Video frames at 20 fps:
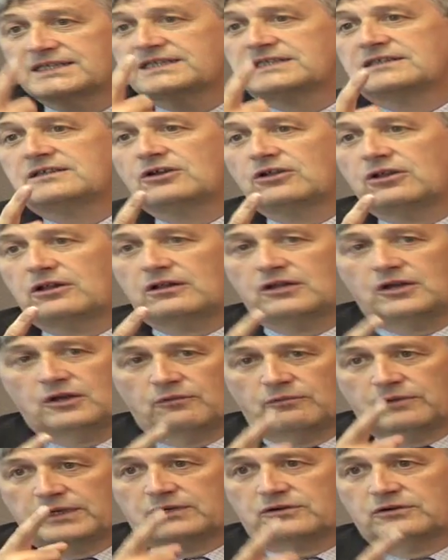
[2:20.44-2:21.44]
Still,
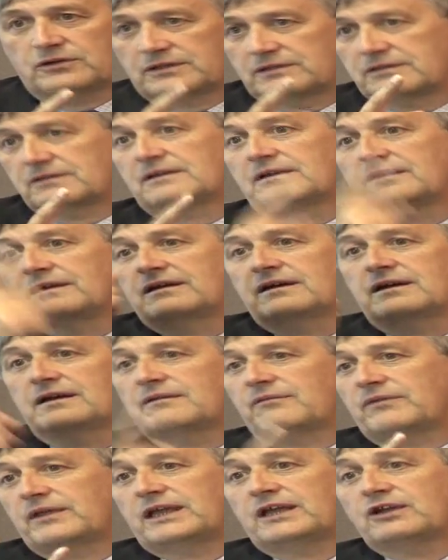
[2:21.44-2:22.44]
we could
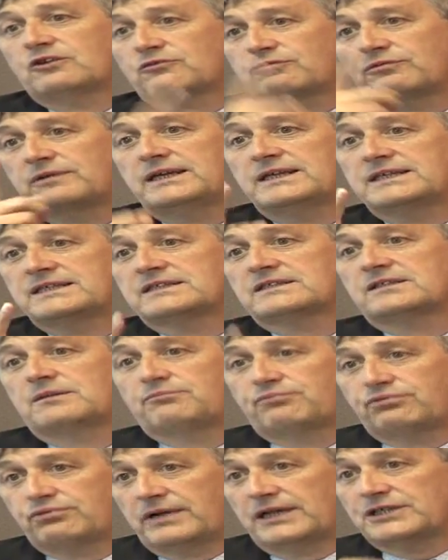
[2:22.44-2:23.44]
increase the
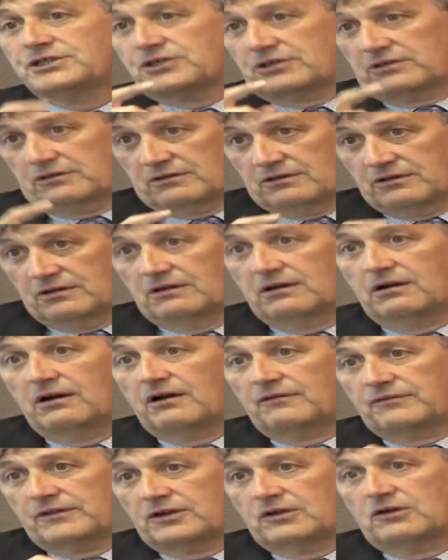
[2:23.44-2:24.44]
pressure
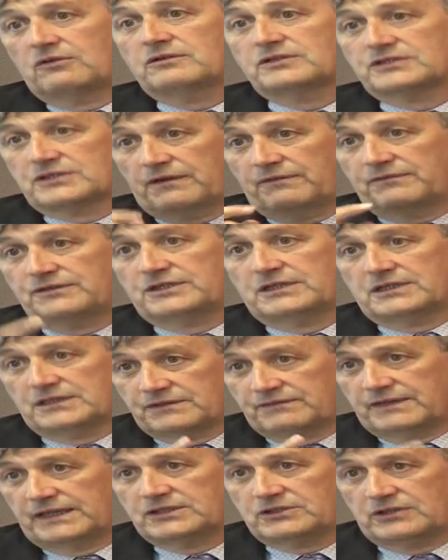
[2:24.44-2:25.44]
of the lower esophageal
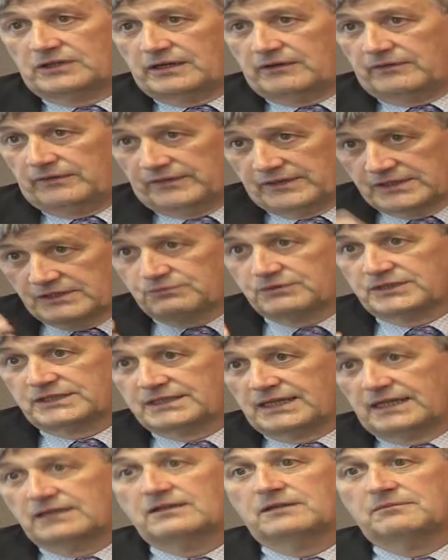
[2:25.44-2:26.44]
sphincter area. This was
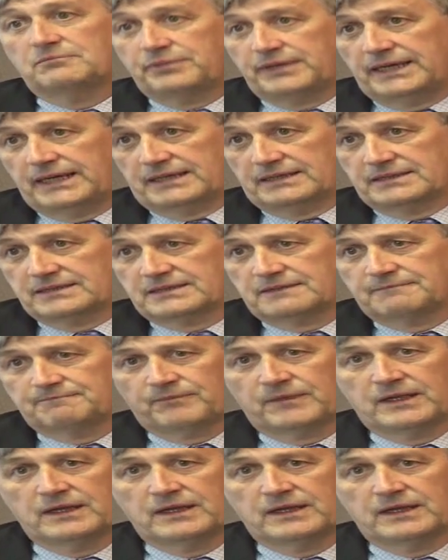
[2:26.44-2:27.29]
done on pigs.